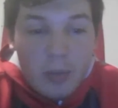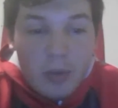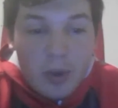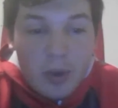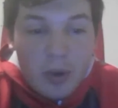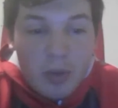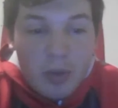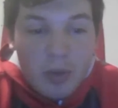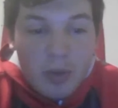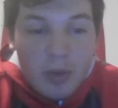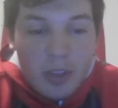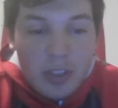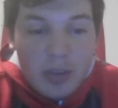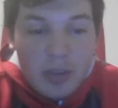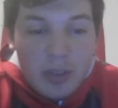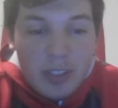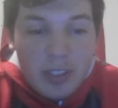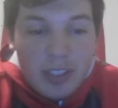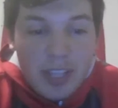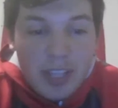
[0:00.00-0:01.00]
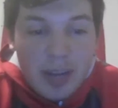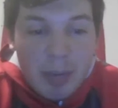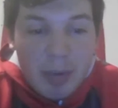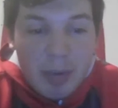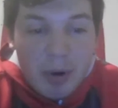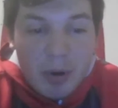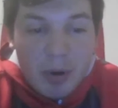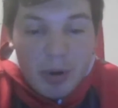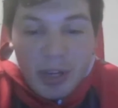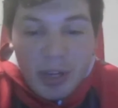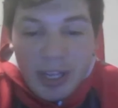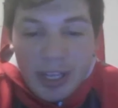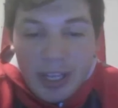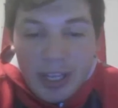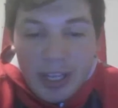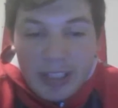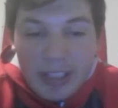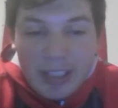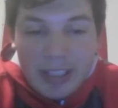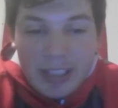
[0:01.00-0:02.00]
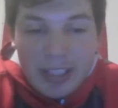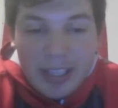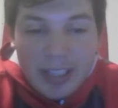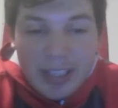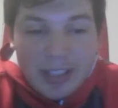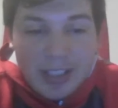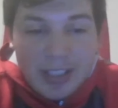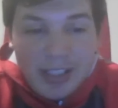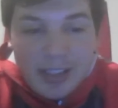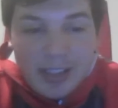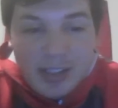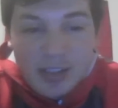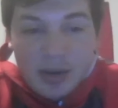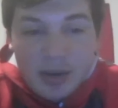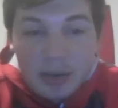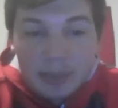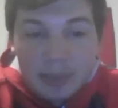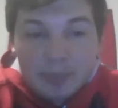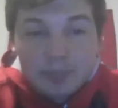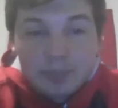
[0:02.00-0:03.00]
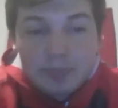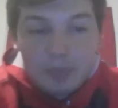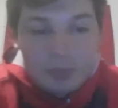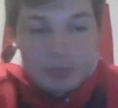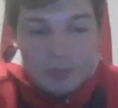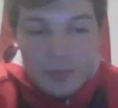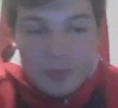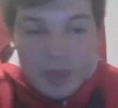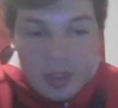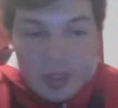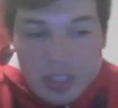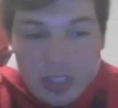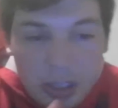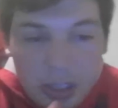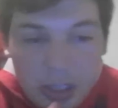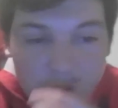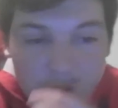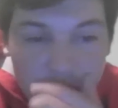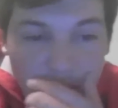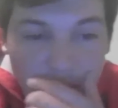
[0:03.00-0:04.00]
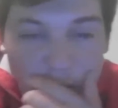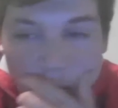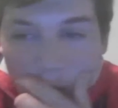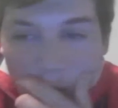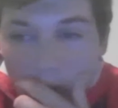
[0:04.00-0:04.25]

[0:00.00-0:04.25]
don't fix what's not broken, I guess, in that sense. So Cyclones all the